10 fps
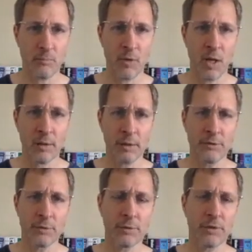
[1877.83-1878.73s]
Let's look at
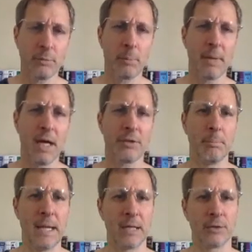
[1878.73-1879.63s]
some of the
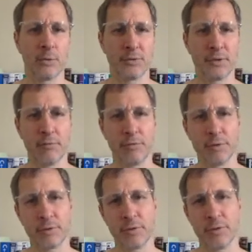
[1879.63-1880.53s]
mathematical set
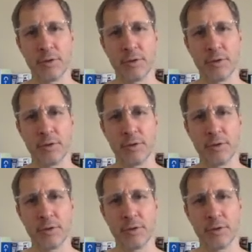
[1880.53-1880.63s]
functions.